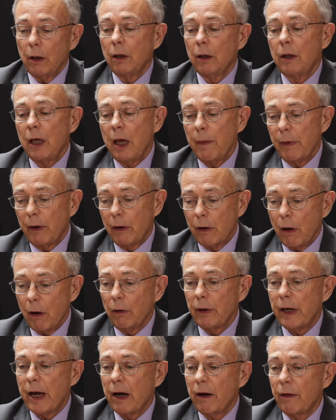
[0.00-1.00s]
keep it
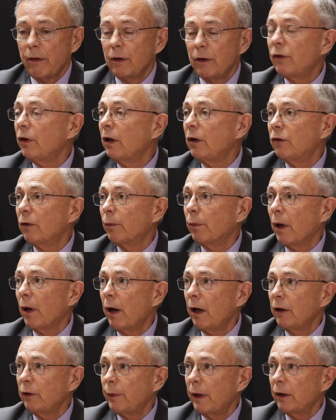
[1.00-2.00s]
called out of the seed
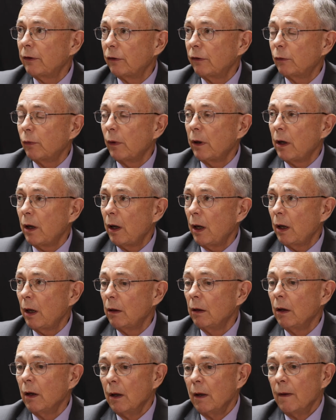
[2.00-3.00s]
supply as best as we can,
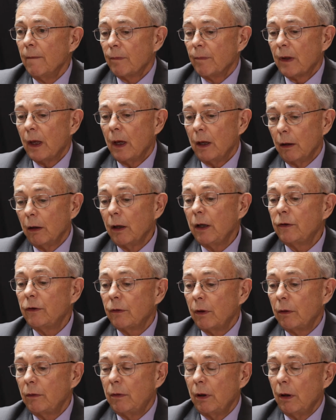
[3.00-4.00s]
at least
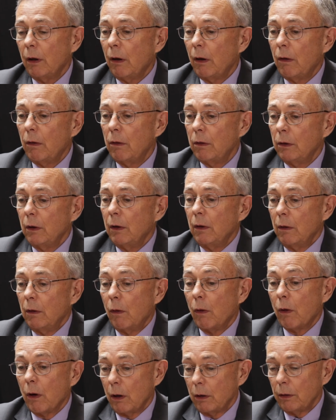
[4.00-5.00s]
until,
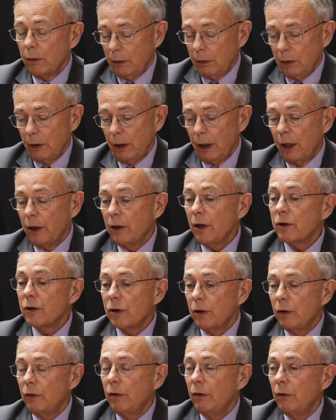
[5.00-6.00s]
or in
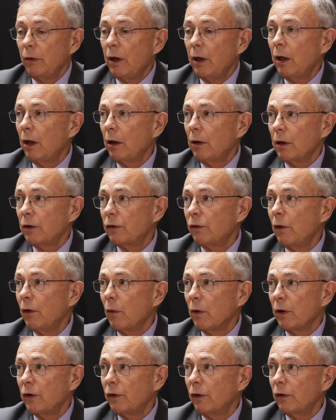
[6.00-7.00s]
addition to getting this new
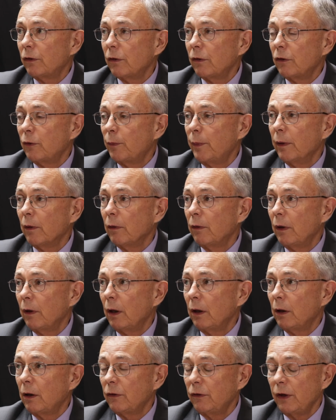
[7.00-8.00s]
resistance built
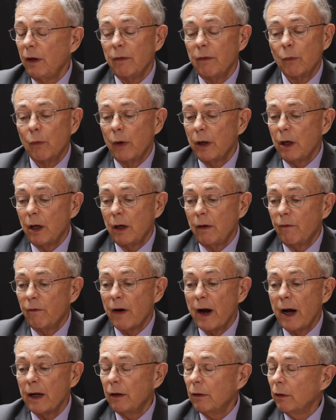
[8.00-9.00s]
in. Because even when you
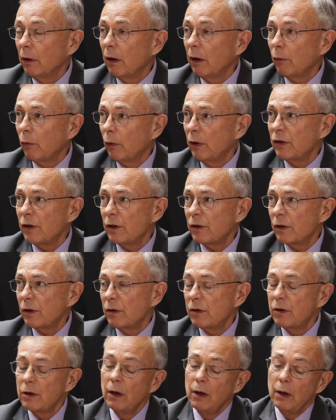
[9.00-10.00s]
find
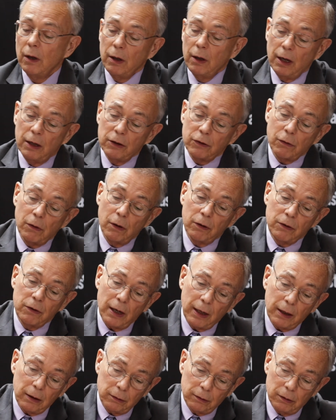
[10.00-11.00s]
resistance, it's going to
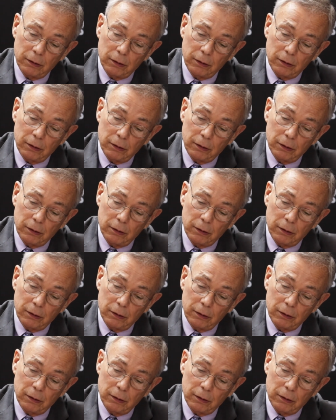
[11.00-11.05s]
take